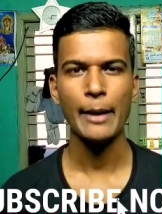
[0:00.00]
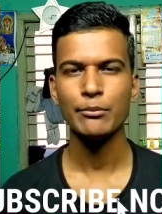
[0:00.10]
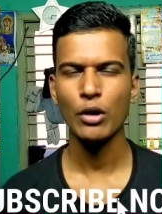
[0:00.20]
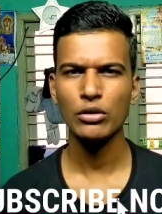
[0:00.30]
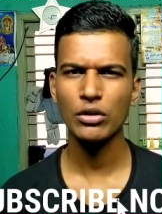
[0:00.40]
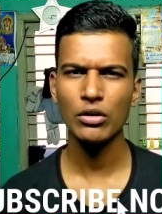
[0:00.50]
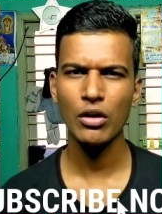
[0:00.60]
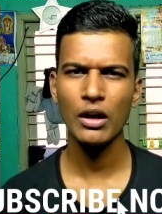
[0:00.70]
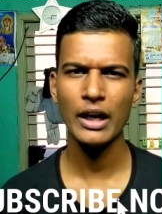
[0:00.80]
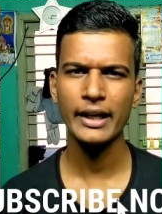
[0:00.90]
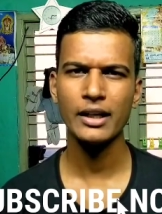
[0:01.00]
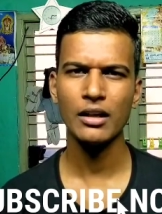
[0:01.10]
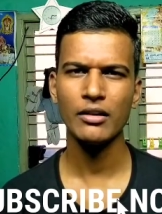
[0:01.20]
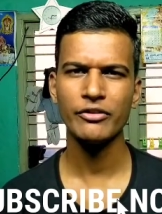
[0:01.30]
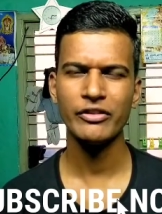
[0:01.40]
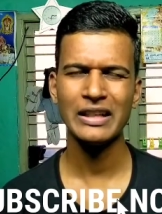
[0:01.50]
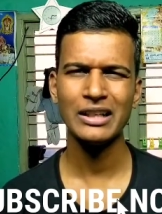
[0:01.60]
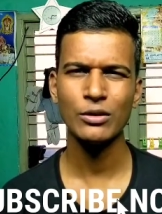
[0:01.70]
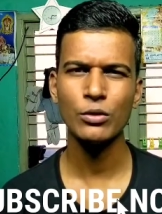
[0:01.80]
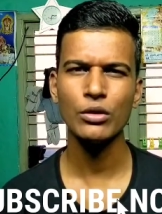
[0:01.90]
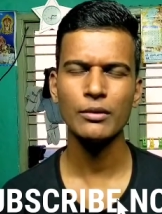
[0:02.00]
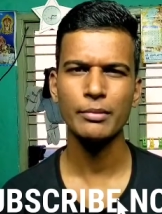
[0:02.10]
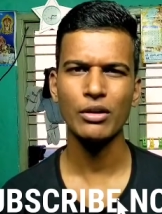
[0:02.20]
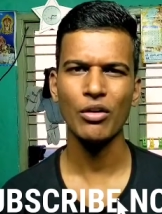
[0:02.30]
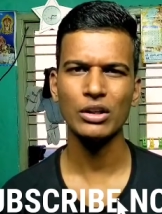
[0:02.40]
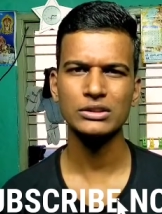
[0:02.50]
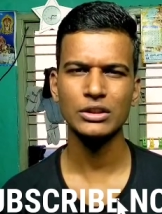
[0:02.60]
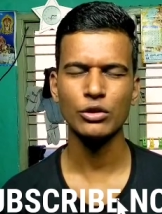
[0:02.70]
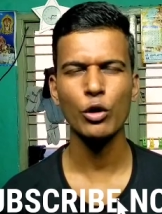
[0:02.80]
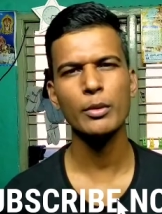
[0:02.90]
I'm not at all like uh, feeling good because